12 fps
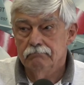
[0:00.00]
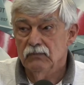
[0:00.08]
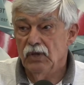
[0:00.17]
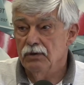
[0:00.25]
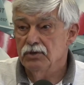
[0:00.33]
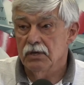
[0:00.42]

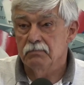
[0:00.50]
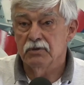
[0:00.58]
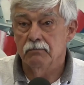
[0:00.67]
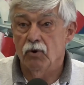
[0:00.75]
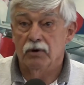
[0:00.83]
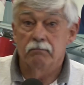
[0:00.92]
Leadership's
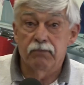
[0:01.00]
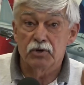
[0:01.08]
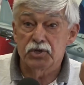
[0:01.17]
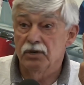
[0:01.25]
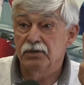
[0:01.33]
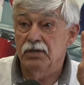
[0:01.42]
important.
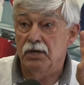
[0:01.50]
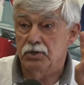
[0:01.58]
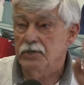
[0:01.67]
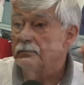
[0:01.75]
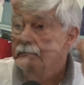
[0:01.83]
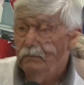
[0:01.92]
Personal
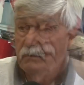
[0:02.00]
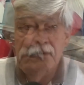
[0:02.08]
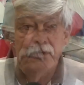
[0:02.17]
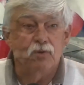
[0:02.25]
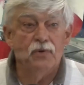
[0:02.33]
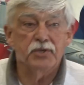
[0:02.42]
touch.
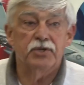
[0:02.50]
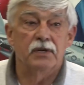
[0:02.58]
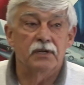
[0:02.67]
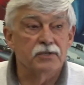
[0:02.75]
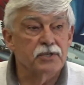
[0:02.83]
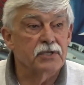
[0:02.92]
The
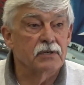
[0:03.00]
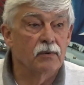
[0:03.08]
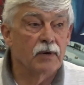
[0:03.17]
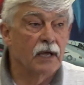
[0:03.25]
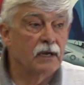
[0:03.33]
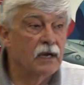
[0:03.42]
question is,
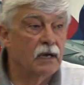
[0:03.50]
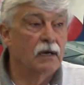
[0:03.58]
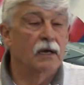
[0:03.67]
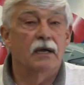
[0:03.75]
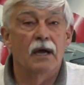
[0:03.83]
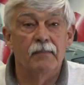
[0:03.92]
would I
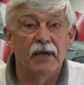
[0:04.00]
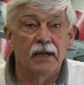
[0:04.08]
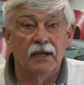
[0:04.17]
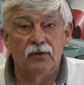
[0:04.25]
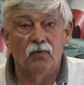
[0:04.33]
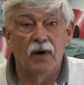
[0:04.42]
comment
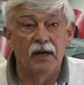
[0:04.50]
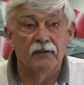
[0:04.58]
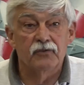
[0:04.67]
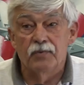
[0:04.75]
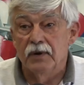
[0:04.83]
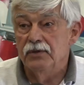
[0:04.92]
on the
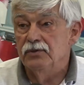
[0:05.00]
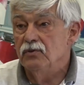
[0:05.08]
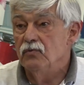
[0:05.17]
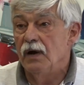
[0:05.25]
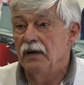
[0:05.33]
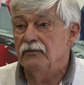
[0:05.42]

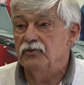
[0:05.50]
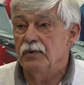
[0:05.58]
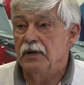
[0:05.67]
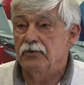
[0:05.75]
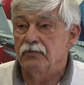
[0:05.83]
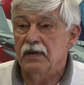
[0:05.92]
YF-22,
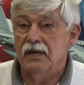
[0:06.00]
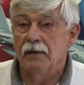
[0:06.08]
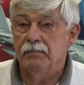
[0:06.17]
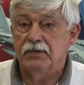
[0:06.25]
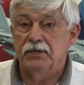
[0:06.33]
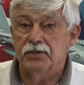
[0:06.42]
YF-23
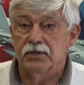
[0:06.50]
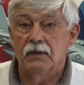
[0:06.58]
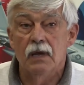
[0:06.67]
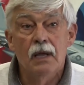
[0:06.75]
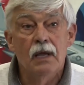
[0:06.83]
competition?